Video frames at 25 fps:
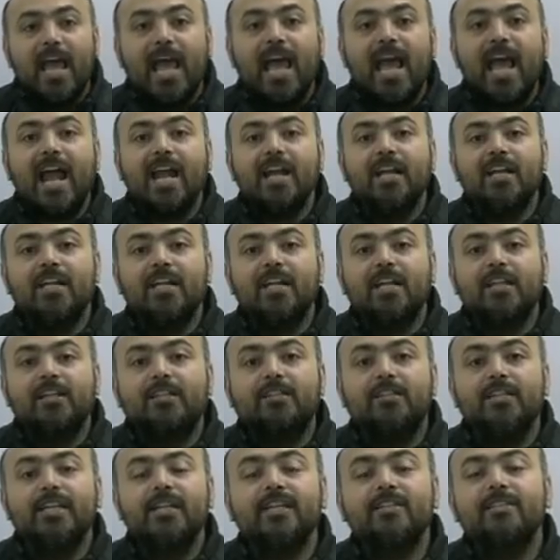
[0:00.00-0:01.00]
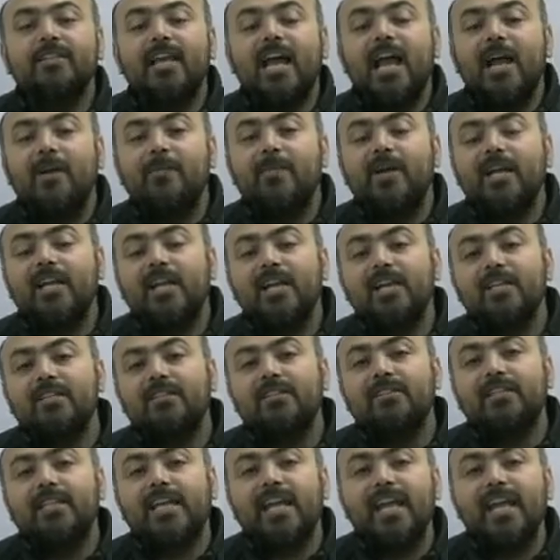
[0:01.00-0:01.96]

And these MLAs,